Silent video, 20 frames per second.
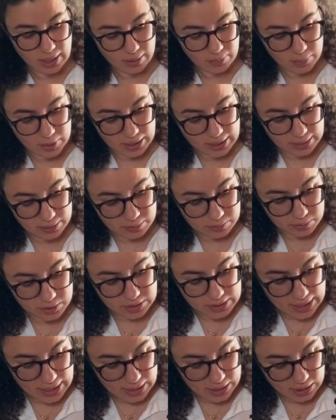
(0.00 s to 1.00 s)
when I
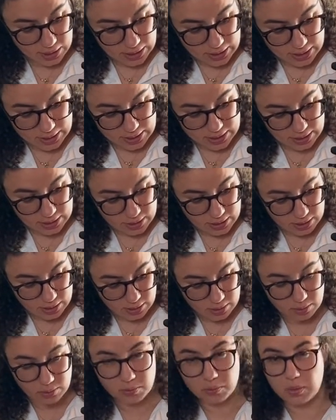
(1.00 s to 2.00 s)
say is,
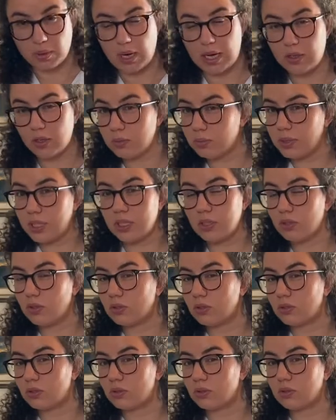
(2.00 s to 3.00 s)
I don't
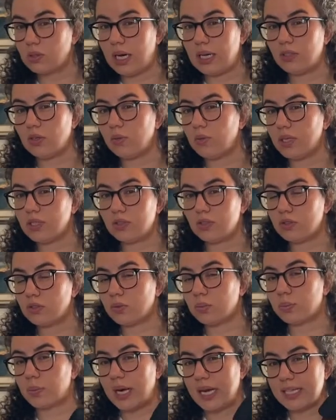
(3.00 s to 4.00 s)
want you to
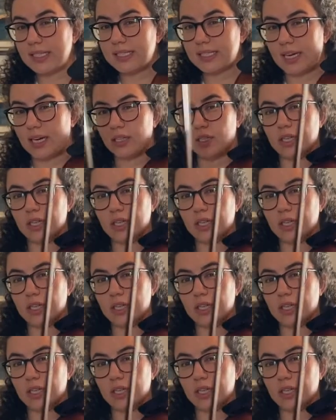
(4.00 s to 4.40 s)
press down.